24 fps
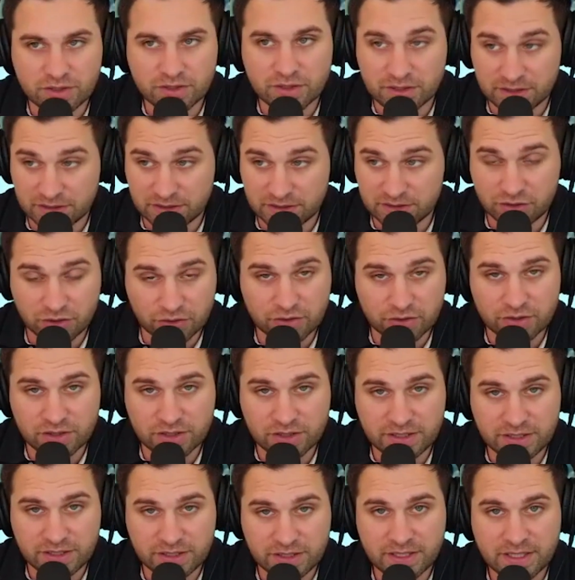
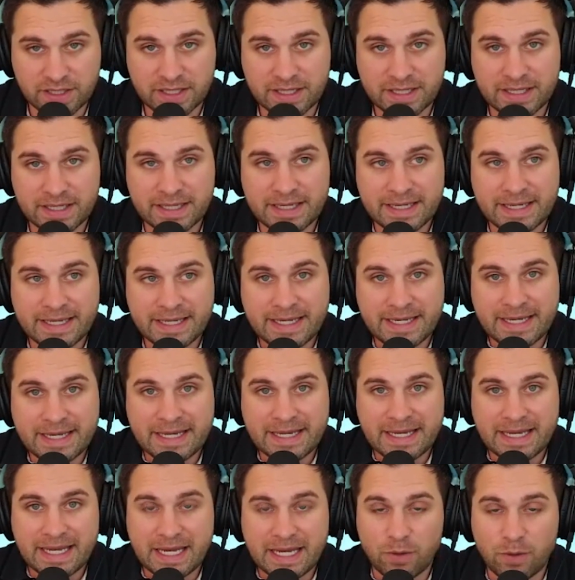internally. yeah,
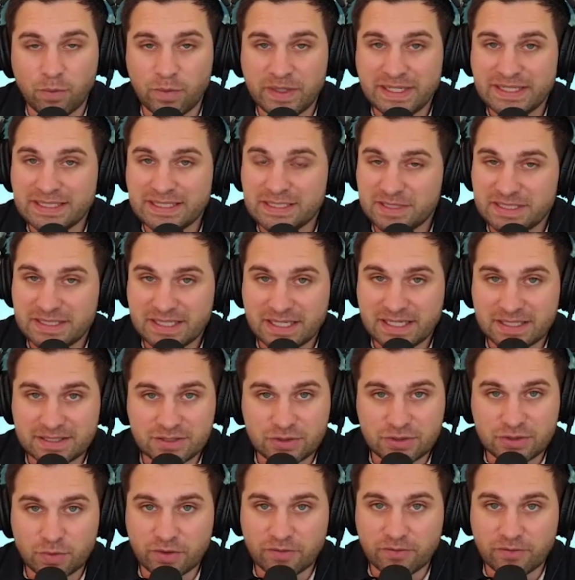And we need to be dedicated
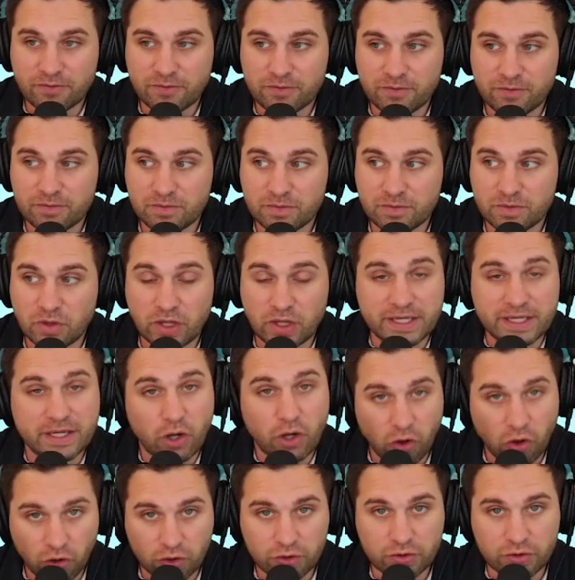to it like
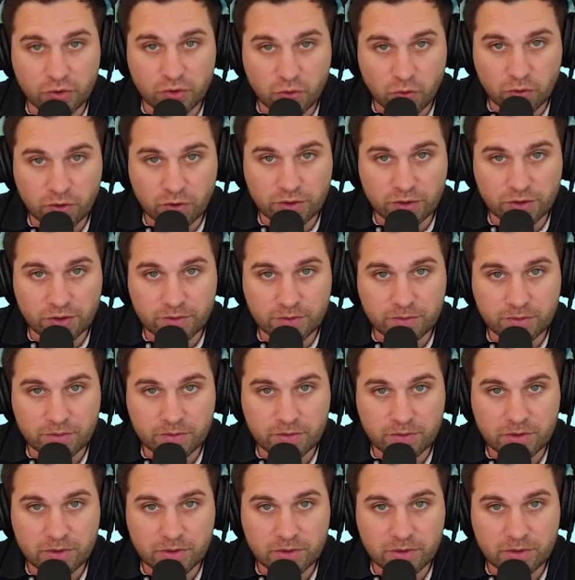hardcore. Yeah.